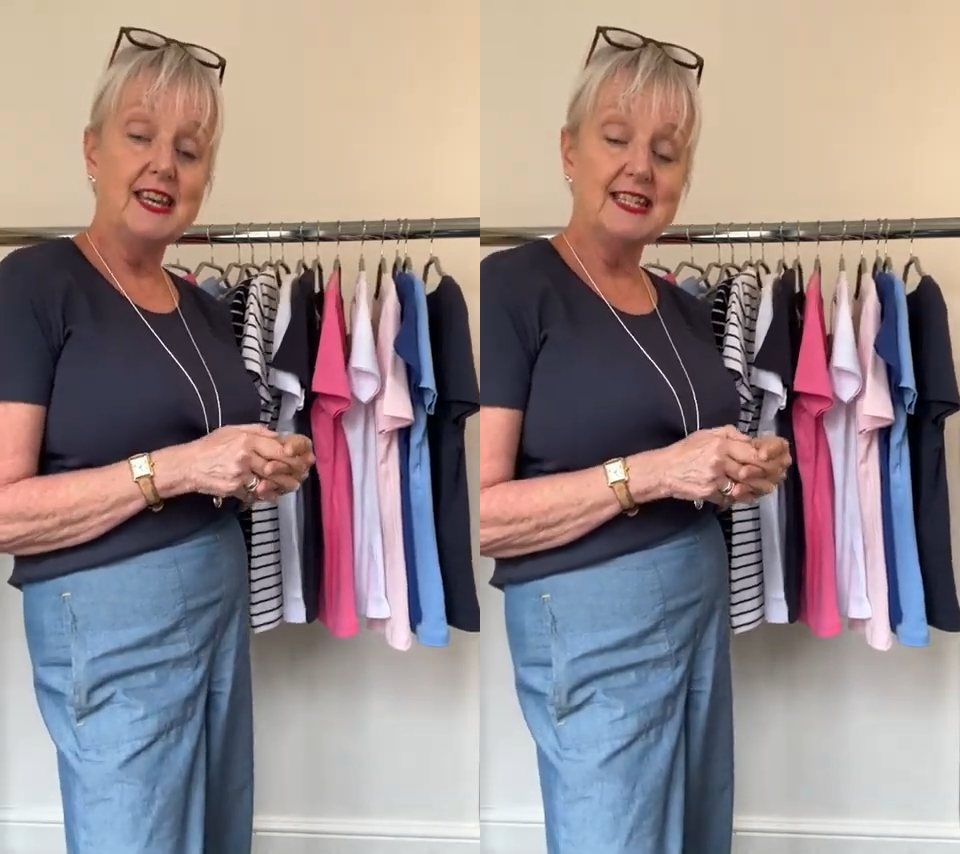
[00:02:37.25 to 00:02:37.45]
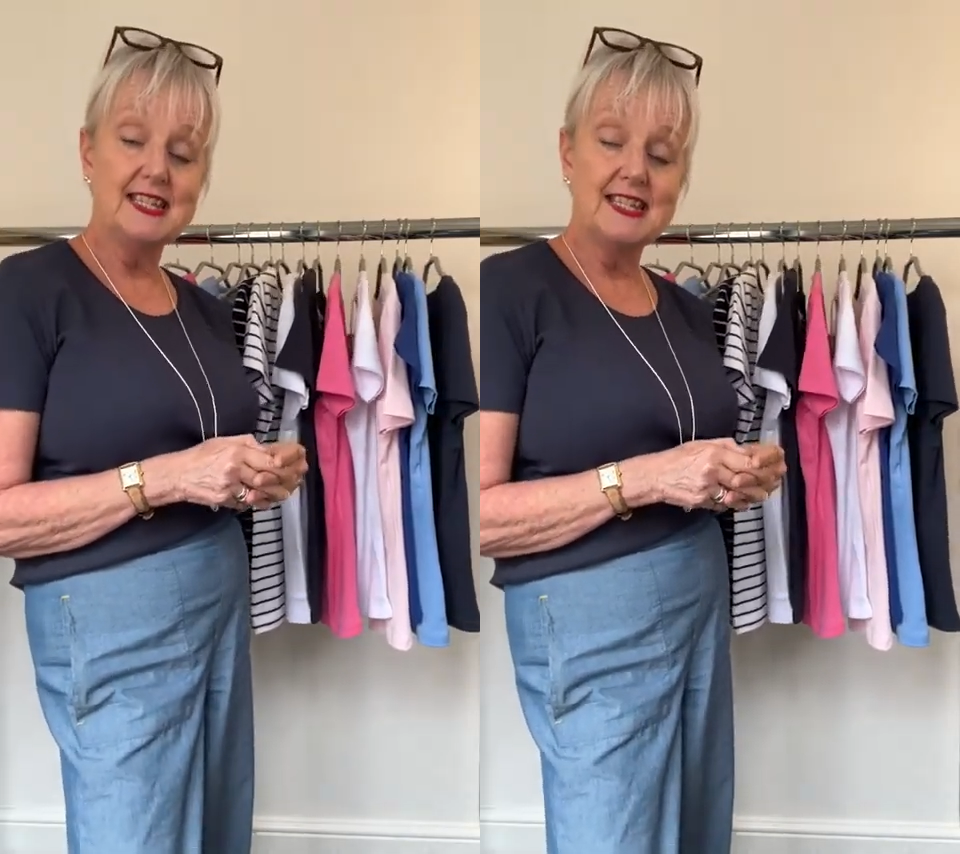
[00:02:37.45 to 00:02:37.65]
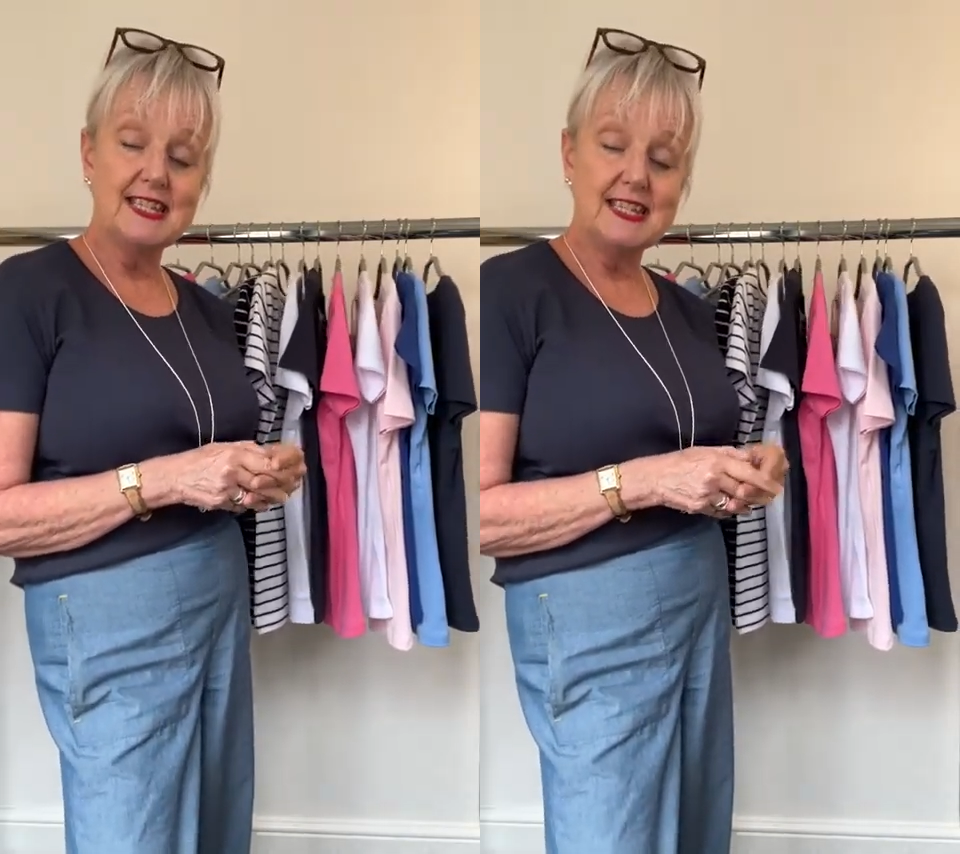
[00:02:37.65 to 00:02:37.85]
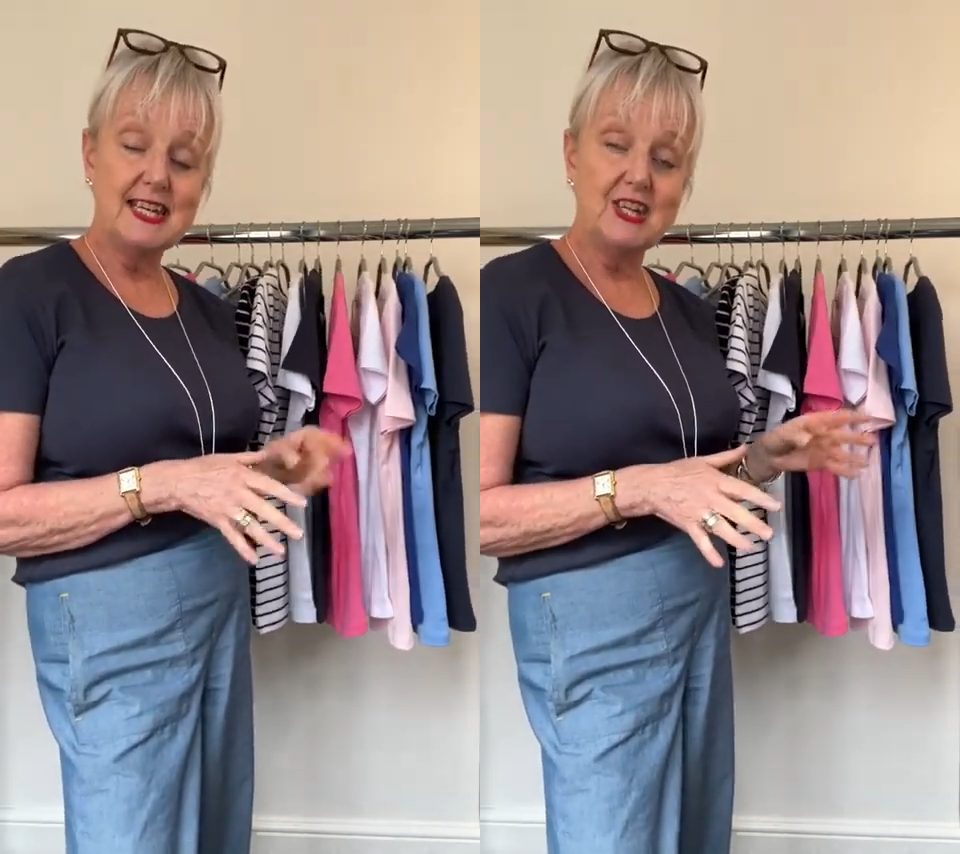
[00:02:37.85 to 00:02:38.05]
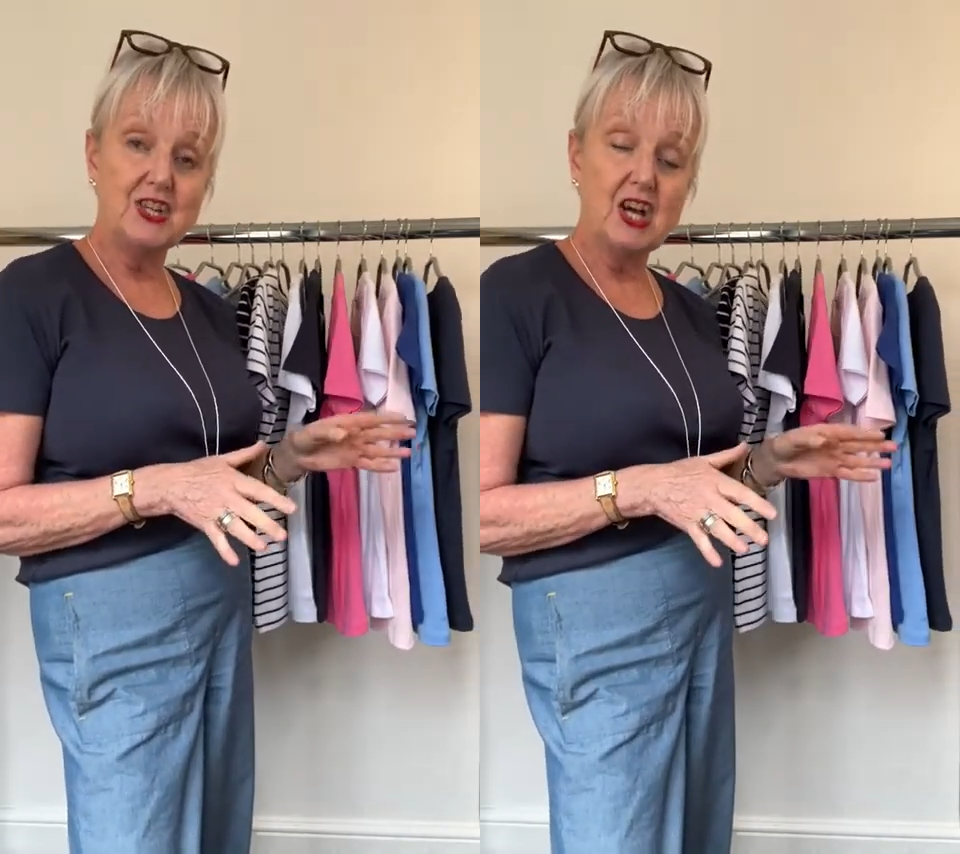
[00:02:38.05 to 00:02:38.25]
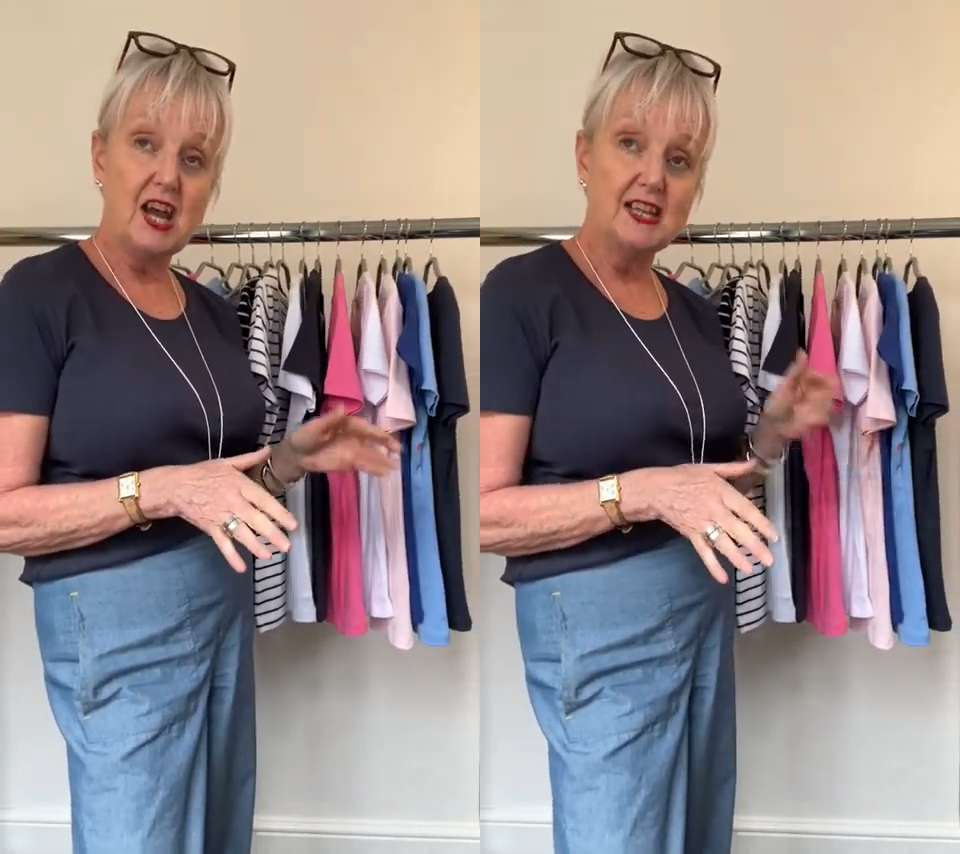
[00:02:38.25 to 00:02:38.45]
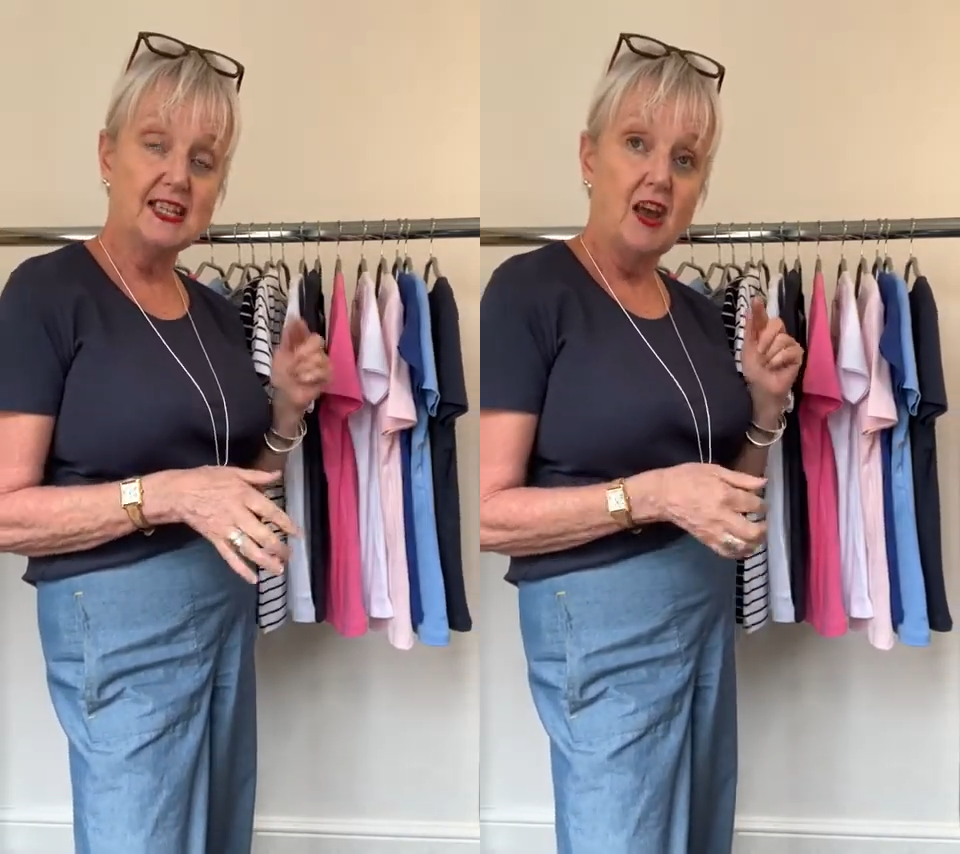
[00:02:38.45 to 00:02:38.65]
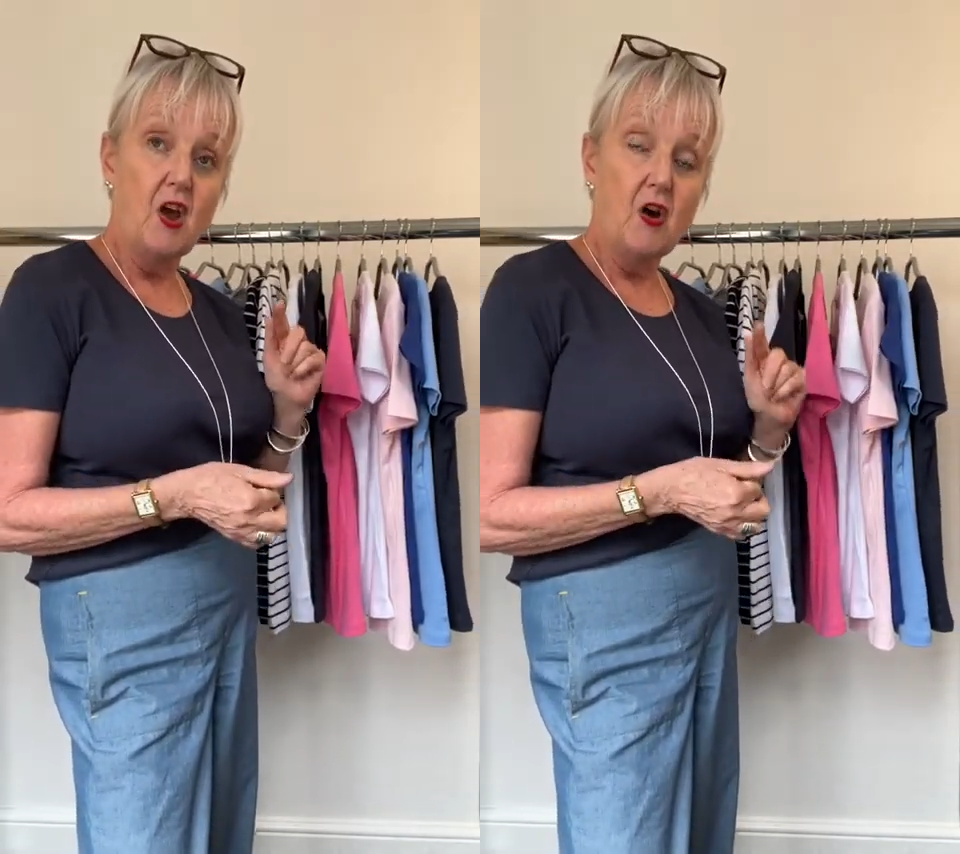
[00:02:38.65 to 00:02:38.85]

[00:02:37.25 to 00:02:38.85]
these t-shirts.